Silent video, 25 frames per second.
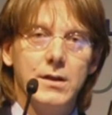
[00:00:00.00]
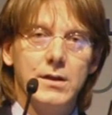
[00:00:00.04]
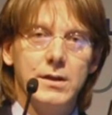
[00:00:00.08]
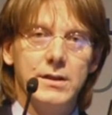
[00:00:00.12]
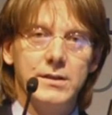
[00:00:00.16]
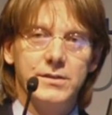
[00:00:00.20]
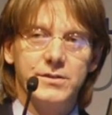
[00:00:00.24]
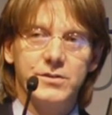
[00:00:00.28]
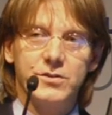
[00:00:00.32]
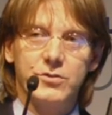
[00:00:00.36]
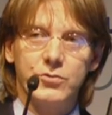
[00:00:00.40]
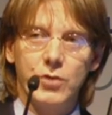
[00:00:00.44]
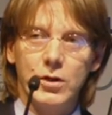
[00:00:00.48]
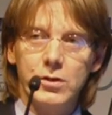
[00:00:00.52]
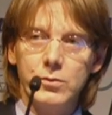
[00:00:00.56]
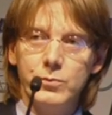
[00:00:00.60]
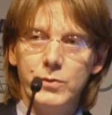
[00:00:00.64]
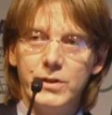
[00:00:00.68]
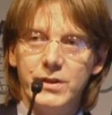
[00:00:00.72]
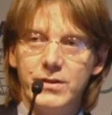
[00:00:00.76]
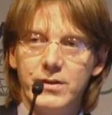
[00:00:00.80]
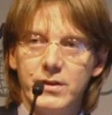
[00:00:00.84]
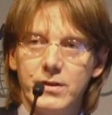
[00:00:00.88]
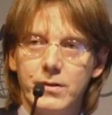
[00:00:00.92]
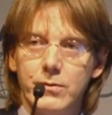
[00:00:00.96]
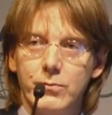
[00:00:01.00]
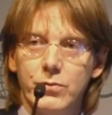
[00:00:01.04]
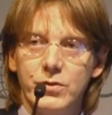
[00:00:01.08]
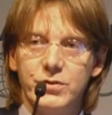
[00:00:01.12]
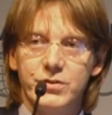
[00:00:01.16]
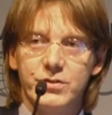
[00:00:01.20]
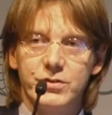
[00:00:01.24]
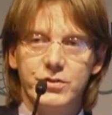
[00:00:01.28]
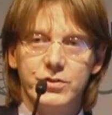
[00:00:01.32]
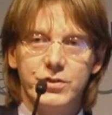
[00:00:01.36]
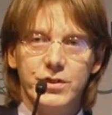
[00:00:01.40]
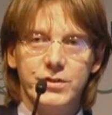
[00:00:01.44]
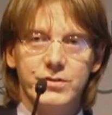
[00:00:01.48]
It struck me that it
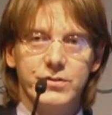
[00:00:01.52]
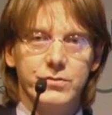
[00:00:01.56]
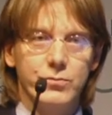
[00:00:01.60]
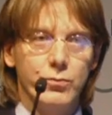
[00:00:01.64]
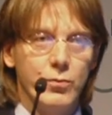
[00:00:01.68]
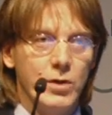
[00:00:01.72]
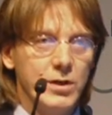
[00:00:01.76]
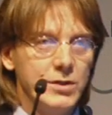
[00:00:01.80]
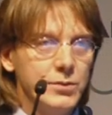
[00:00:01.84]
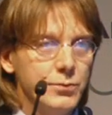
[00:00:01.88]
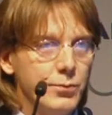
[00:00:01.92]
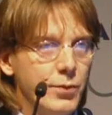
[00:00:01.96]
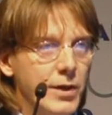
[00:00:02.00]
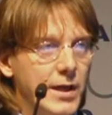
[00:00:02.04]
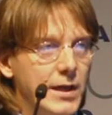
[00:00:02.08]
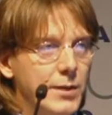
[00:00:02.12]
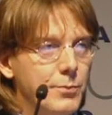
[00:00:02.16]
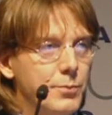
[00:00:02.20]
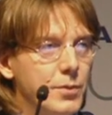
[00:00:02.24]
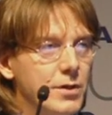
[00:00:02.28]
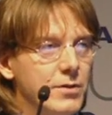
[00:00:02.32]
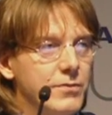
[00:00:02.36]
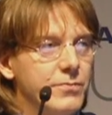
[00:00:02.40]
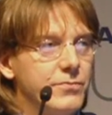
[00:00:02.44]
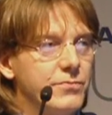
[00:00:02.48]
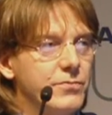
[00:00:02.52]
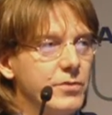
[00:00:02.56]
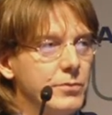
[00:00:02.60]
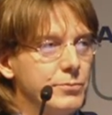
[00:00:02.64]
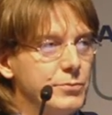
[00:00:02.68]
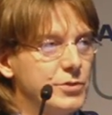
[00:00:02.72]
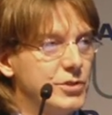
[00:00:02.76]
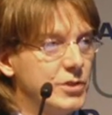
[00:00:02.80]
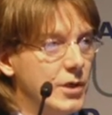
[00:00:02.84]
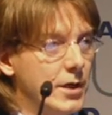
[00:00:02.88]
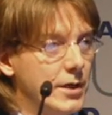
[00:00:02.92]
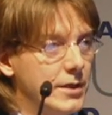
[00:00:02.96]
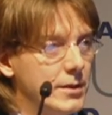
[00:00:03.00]
was just 1 paper from
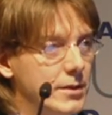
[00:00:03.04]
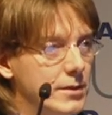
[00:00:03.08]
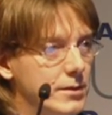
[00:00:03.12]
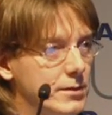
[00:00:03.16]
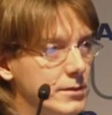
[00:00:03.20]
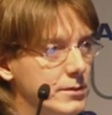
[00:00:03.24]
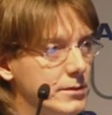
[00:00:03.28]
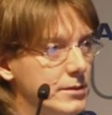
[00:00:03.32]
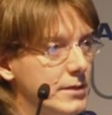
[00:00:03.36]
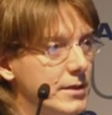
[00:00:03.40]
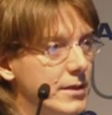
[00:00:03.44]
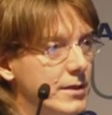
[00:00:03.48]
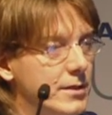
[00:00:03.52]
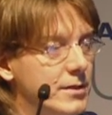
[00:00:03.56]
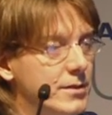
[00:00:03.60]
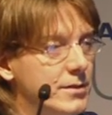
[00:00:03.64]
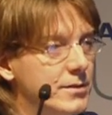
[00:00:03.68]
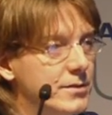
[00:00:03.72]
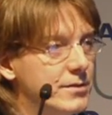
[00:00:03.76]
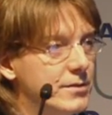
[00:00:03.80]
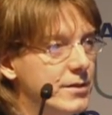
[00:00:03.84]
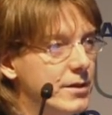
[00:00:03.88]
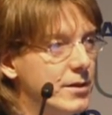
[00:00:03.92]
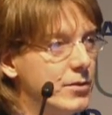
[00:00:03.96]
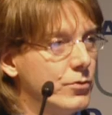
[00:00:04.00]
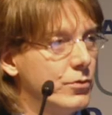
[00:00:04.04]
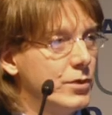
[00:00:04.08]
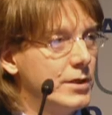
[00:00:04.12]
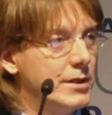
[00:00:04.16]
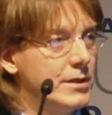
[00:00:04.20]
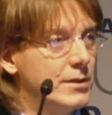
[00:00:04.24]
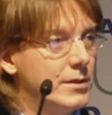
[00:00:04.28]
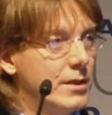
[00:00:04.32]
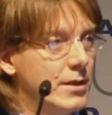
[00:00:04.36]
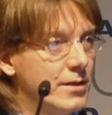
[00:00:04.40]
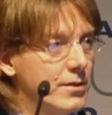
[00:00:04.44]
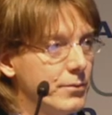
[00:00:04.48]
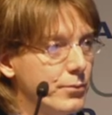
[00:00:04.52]
China and only
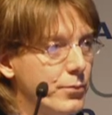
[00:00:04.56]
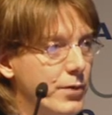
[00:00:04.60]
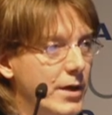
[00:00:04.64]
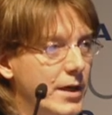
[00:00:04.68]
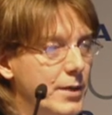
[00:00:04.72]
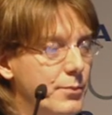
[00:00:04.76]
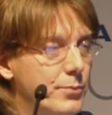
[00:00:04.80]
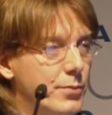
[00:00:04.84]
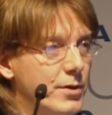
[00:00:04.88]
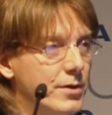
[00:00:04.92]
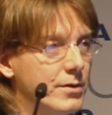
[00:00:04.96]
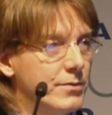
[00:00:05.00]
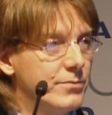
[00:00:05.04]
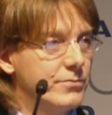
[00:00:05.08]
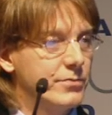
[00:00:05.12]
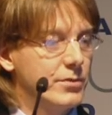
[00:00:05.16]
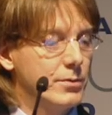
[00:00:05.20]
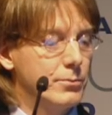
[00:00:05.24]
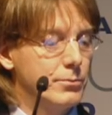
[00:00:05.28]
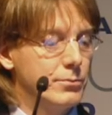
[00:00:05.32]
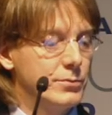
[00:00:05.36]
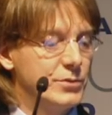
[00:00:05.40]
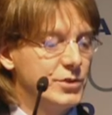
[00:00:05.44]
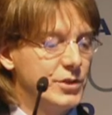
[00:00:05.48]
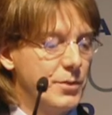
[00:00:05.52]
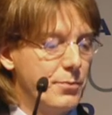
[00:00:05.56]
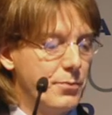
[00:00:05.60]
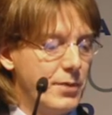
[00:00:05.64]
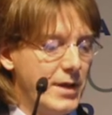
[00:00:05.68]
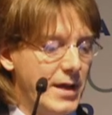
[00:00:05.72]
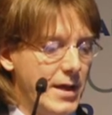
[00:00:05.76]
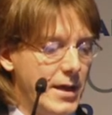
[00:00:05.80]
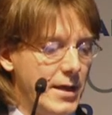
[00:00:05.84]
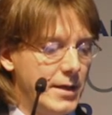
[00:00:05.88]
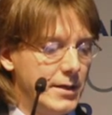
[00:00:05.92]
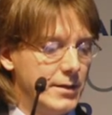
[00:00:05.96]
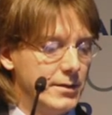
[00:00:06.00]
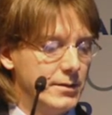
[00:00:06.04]
another paper from
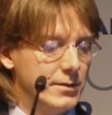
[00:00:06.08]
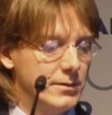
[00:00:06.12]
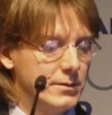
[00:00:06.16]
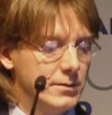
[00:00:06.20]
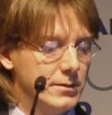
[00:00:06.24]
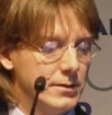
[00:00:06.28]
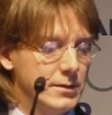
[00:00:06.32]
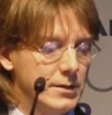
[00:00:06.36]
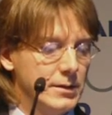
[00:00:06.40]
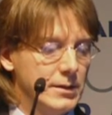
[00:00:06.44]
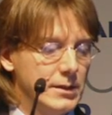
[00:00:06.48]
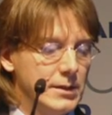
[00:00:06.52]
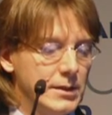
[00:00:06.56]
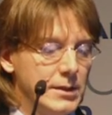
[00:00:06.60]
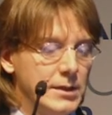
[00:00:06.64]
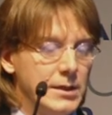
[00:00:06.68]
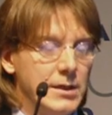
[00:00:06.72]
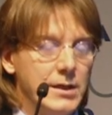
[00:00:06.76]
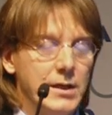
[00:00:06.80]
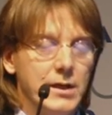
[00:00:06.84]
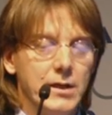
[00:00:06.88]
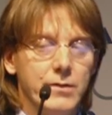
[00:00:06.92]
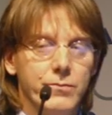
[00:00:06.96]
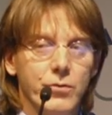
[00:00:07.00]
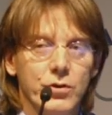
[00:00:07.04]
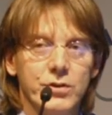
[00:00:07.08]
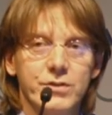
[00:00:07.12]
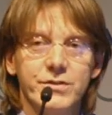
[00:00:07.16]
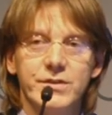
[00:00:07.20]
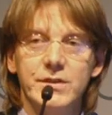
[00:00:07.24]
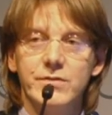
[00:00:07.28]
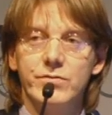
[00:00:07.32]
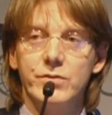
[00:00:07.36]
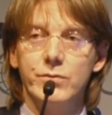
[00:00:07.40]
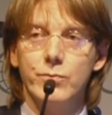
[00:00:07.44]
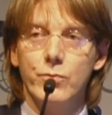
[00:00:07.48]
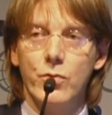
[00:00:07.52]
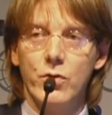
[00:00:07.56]
Japan. And what is
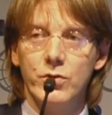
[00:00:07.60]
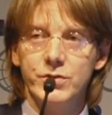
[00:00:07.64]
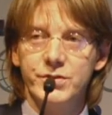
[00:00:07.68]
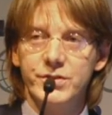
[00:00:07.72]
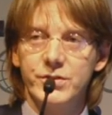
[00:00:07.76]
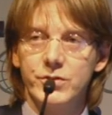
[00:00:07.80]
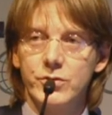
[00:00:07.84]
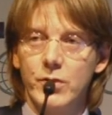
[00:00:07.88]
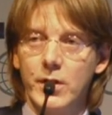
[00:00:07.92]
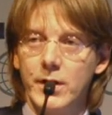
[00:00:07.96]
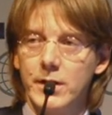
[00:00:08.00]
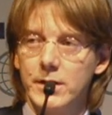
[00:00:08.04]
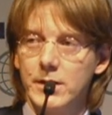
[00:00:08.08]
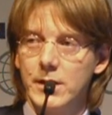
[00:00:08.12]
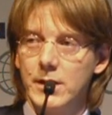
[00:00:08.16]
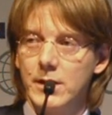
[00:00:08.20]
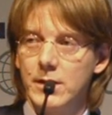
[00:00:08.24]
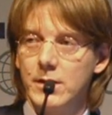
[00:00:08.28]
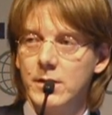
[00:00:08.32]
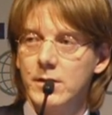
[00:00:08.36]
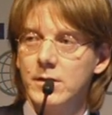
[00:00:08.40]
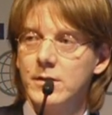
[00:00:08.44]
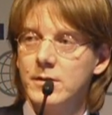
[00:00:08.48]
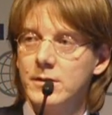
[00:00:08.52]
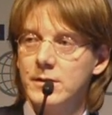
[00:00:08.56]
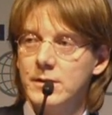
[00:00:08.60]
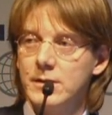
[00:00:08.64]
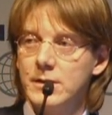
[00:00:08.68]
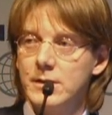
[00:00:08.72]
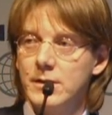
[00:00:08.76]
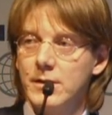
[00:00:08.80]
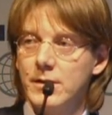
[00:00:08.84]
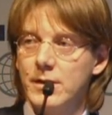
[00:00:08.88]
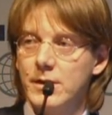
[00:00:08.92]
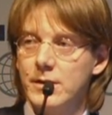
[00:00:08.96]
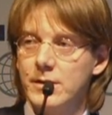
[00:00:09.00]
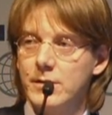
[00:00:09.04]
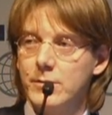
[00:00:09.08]
even more striking,
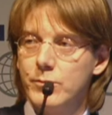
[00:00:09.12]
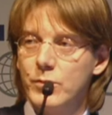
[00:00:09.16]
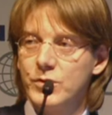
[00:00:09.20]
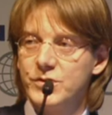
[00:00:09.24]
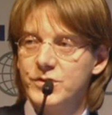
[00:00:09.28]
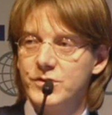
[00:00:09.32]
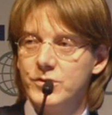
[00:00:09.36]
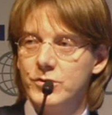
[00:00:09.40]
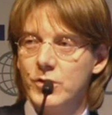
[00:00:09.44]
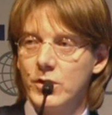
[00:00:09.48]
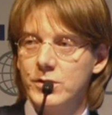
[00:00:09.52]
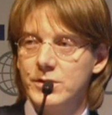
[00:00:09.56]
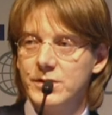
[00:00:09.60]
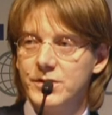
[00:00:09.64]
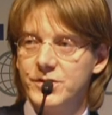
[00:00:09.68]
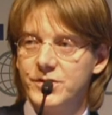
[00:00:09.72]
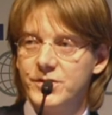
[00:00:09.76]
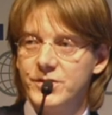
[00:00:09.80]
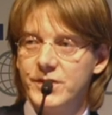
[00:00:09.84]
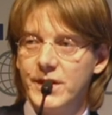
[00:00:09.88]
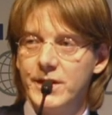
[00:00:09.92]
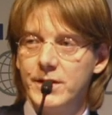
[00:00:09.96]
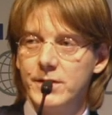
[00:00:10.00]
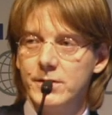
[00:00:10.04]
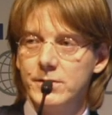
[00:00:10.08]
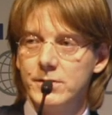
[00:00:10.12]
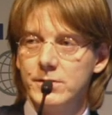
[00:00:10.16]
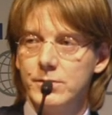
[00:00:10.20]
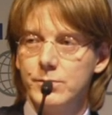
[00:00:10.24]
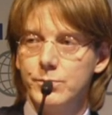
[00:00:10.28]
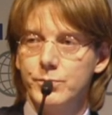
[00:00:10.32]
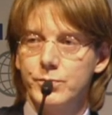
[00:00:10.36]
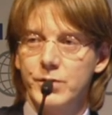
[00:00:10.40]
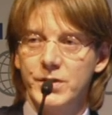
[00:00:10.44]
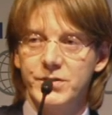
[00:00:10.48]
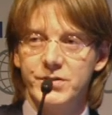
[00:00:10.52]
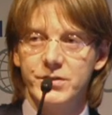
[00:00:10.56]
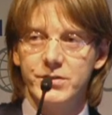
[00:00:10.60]
that there was not a
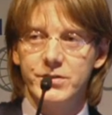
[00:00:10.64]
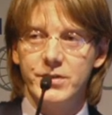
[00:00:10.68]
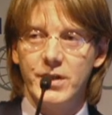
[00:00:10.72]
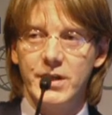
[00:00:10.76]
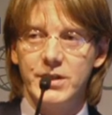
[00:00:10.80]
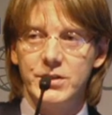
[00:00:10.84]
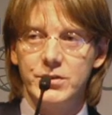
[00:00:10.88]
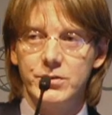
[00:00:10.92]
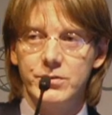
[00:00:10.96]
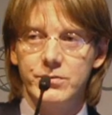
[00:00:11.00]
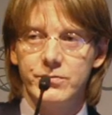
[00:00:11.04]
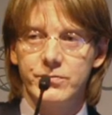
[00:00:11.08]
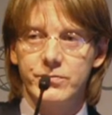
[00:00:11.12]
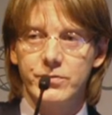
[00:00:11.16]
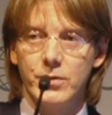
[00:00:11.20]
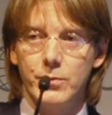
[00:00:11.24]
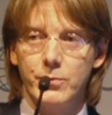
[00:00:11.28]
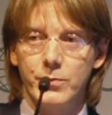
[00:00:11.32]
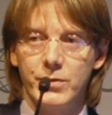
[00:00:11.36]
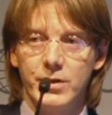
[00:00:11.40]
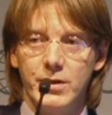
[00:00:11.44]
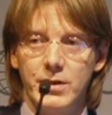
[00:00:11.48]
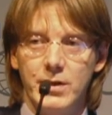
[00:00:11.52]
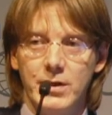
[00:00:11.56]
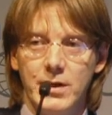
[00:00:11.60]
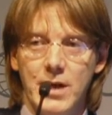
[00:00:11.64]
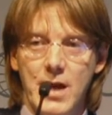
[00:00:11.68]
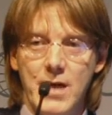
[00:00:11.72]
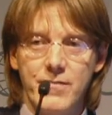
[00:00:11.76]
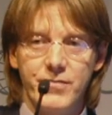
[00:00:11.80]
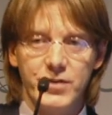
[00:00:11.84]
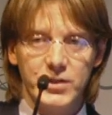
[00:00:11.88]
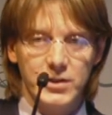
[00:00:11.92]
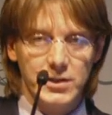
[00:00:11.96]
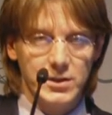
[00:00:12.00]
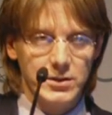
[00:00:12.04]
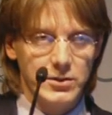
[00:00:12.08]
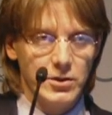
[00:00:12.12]
single presentation from the
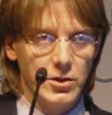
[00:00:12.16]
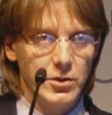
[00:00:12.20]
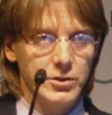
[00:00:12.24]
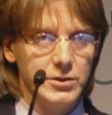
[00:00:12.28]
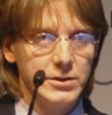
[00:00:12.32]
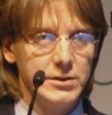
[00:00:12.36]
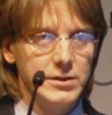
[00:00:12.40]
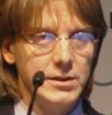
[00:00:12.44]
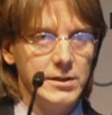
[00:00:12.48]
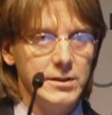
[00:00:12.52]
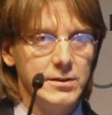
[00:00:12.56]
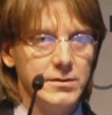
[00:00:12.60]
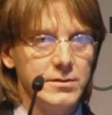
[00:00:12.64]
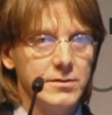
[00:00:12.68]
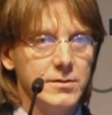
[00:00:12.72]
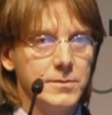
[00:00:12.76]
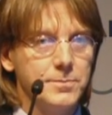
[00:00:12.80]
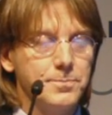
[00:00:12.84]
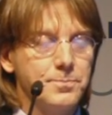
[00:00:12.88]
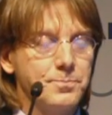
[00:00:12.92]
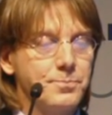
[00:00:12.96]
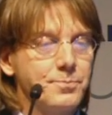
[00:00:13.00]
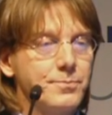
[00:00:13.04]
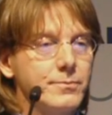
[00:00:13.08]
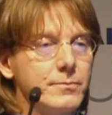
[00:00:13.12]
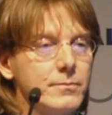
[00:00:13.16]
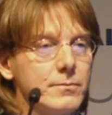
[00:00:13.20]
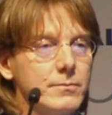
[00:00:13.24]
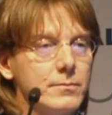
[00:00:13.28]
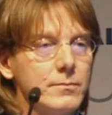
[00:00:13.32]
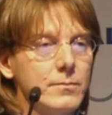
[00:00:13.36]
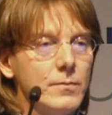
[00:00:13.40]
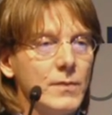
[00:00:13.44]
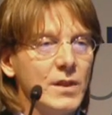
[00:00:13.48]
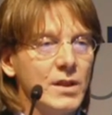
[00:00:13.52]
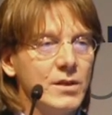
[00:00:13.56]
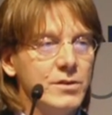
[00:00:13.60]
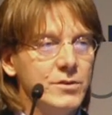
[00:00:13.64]
African continent,
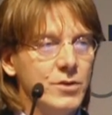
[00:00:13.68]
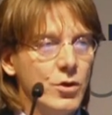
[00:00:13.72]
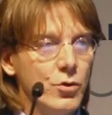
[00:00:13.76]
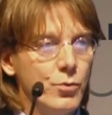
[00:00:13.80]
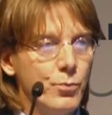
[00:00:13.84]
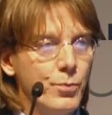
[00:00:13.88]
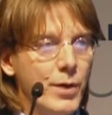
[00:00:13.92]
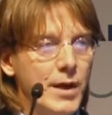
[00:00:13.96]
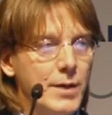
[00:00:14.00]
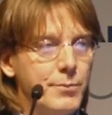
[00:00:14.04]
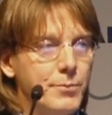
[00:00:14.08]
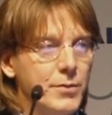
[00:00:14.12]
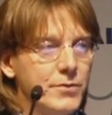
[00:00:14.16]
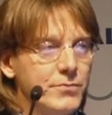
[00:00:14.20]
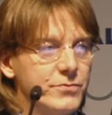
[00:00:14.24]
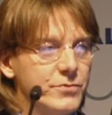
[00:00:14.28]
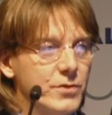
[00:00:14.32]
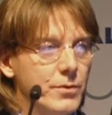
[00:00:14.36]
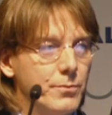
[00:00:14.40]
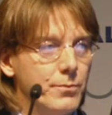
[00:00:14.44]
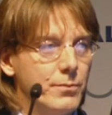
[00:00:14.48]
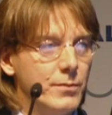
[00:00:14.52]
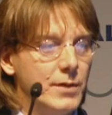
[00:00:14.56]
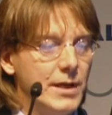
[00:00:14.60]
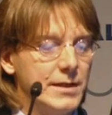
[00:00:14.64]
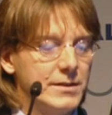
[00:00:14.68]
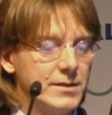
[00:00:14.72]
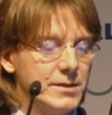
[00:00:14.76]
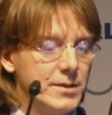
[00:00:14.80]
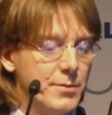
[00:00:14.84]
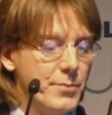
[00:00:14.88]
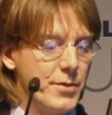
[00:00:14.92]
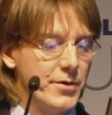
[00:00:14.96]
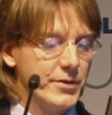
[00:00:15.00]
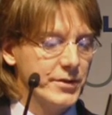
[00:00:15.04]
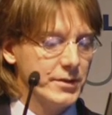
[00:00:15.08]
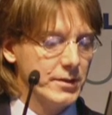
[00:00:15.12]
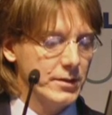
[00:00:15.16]
no paper from Latin
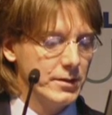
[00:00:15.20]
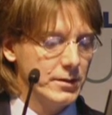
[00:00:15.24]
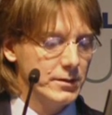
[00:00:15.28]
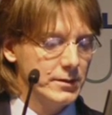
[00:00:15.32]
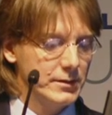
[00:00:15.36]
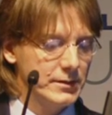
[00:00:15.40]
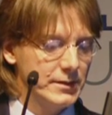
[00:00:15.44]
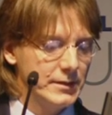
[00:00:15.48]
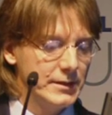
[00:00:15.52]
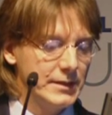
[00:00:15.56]
America,